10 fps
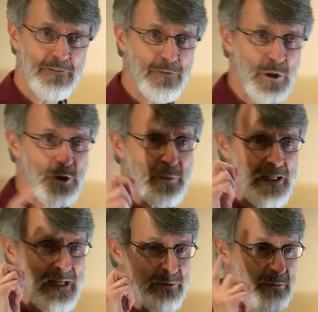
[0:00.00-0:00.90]
First, we
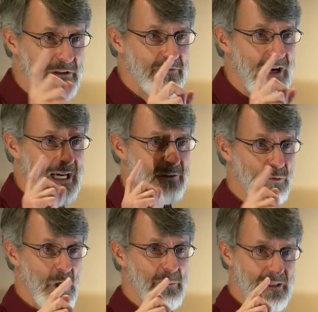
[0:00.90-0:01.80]
have the revived
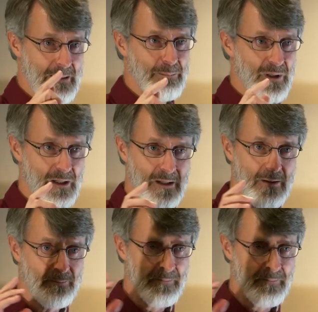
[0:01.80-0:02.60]
Roman Empire